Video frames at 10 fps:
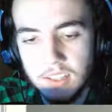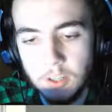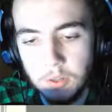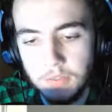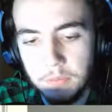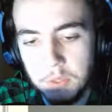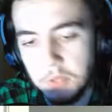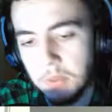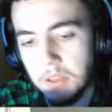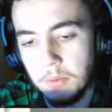Sayori
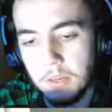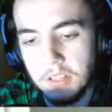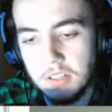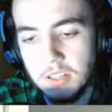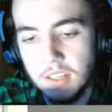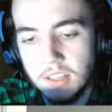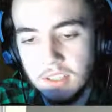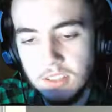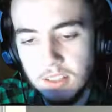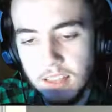fumbles with her words.
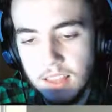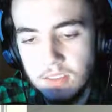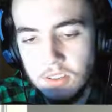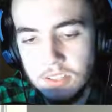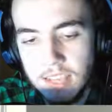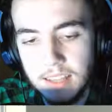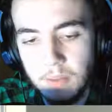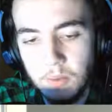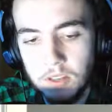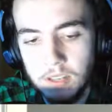So let's just say
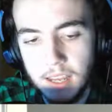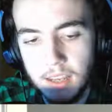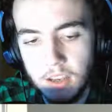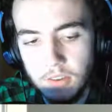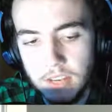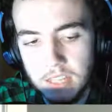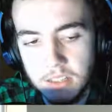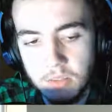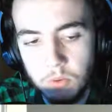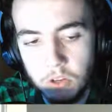that one day Yuri
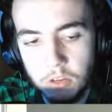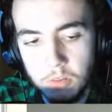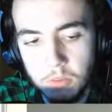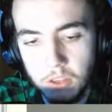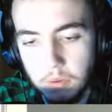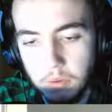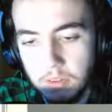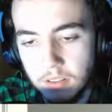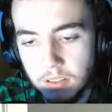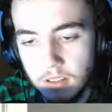asked to walk home with you.
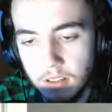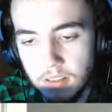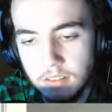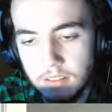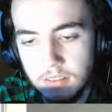Huh?